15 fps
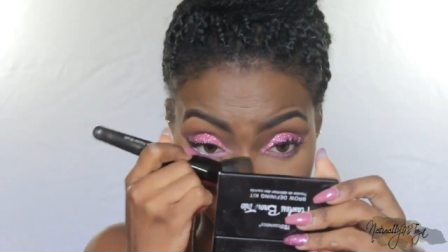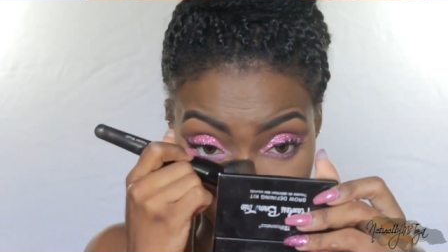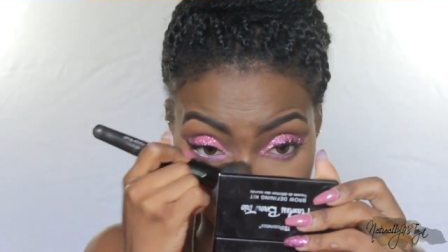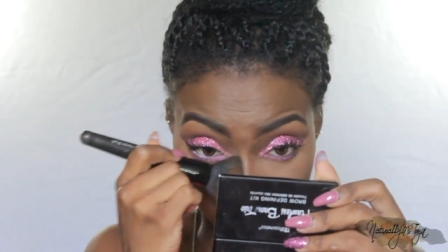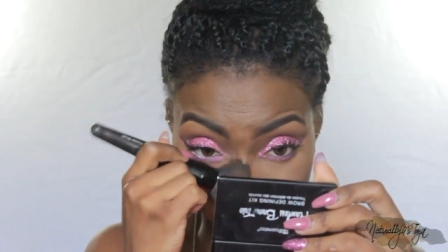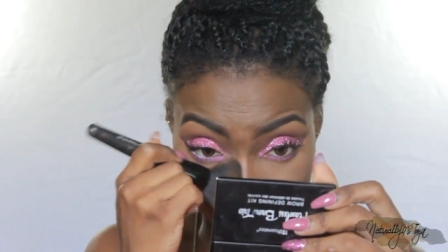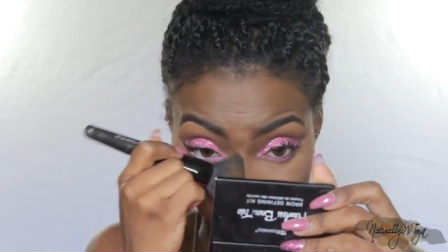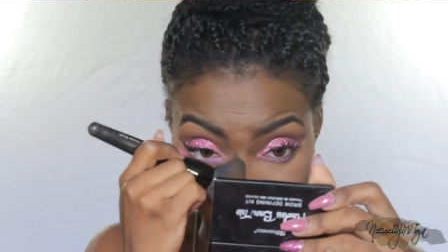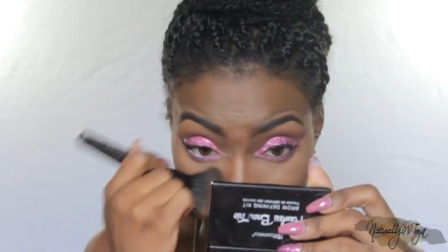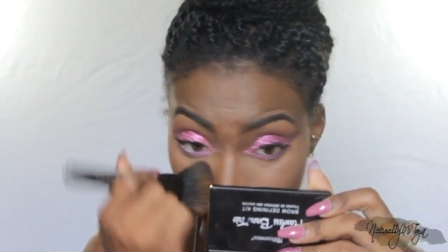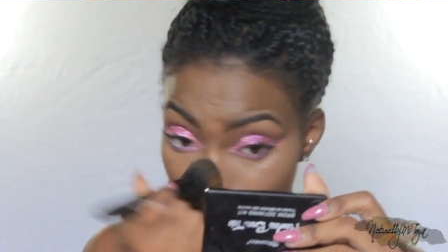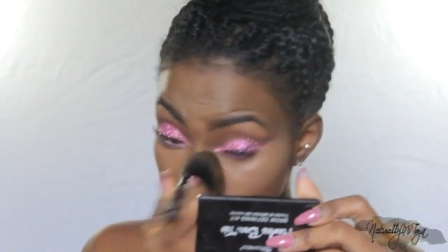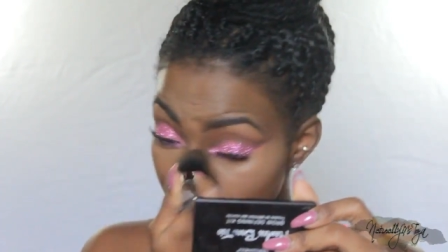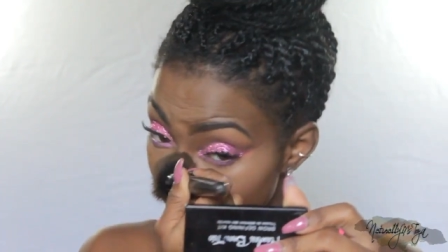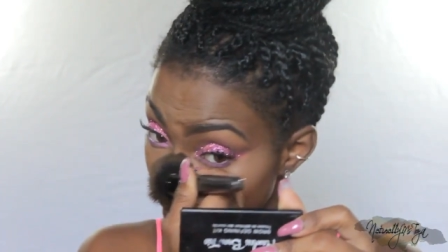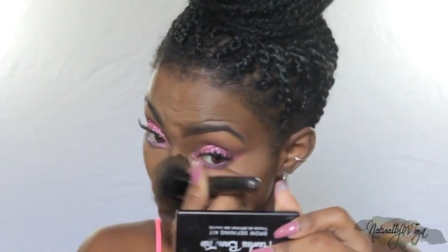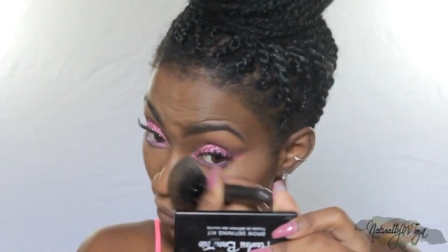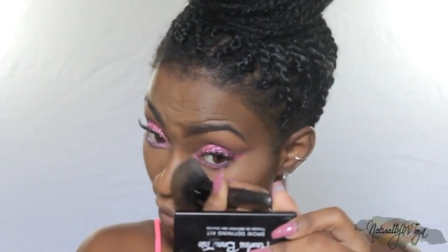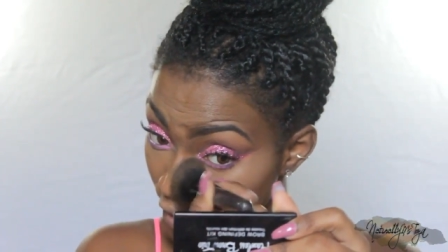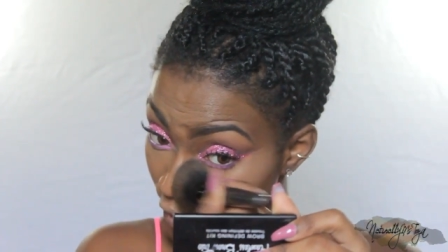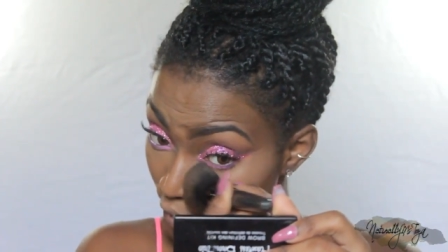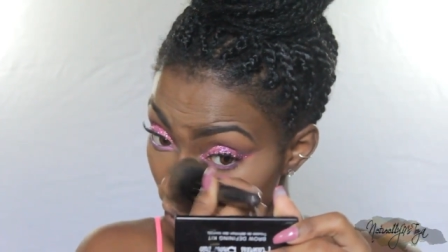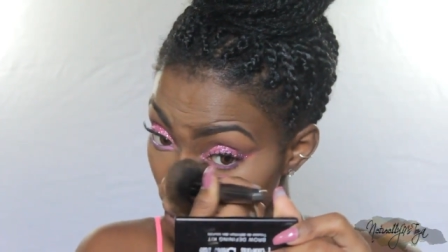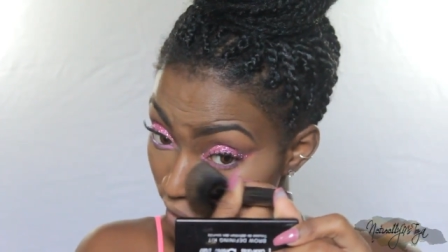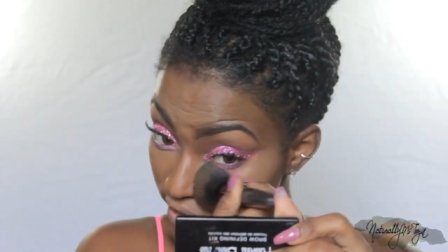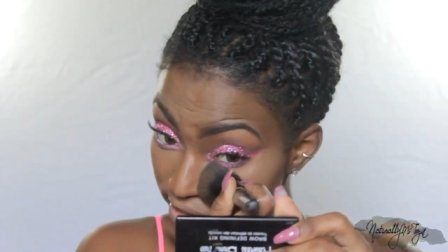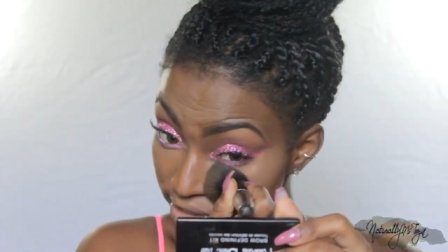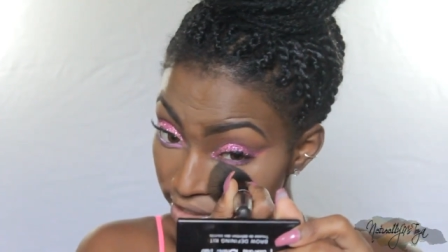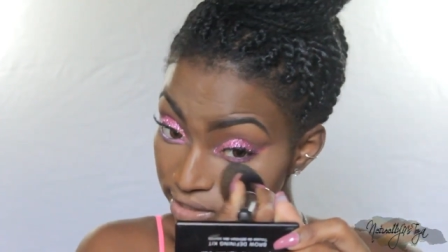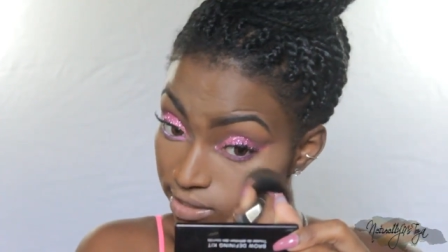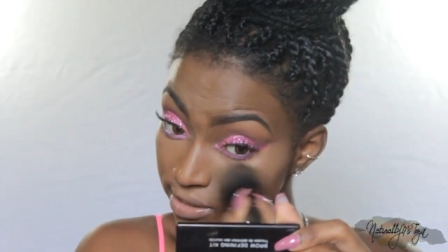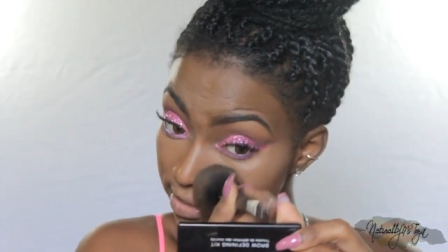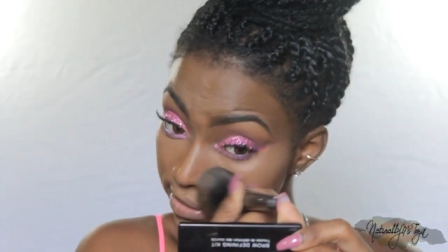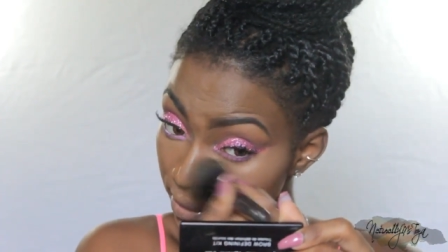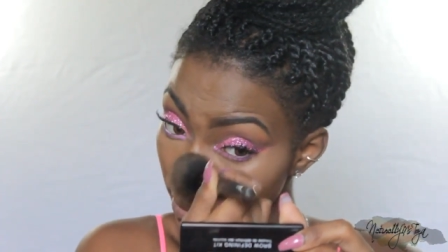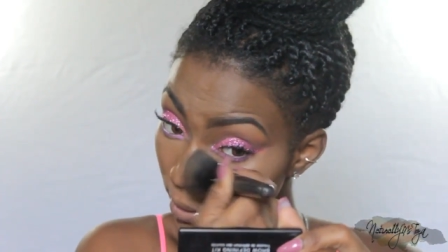if them feel like we don't notice.